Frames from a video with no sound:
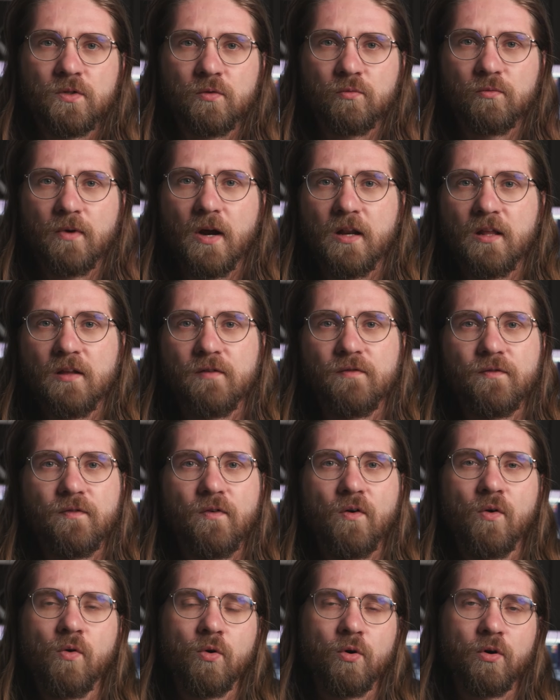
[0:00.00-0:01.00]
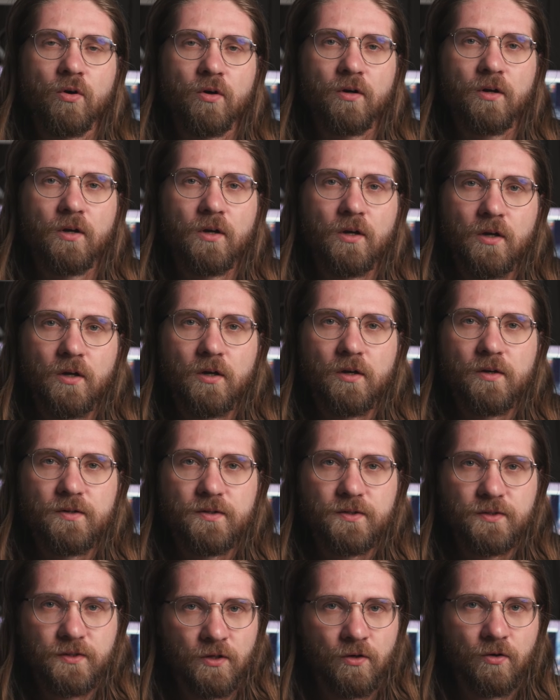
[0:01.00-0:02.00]
and ready for
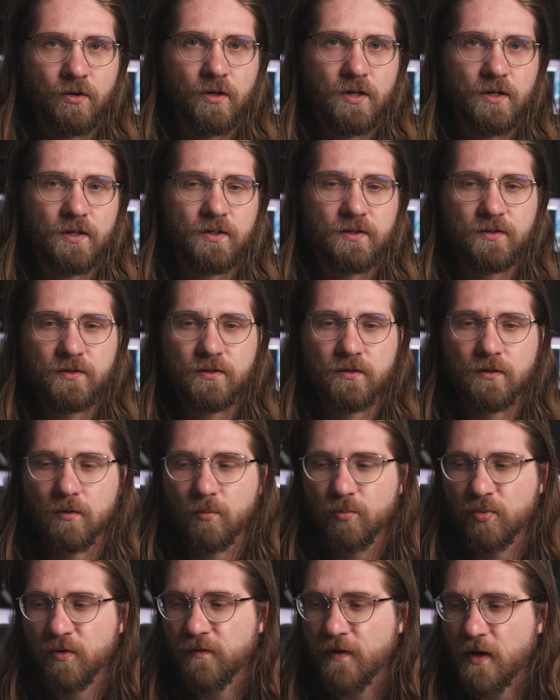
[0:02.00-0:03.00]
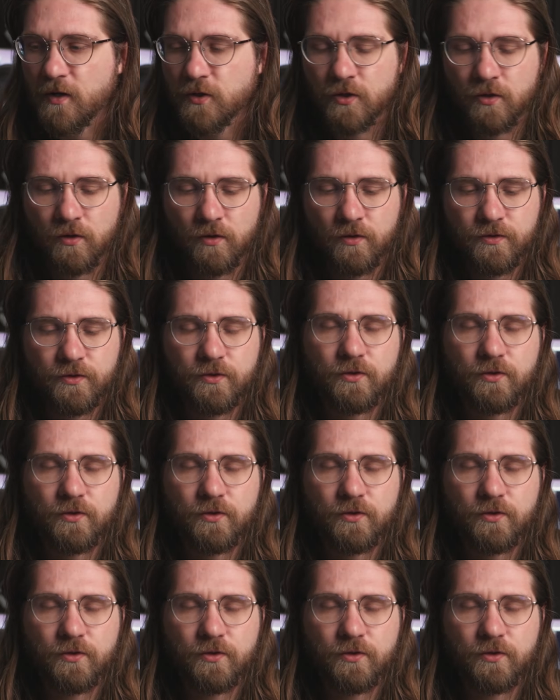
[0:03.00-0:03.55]
serious professionals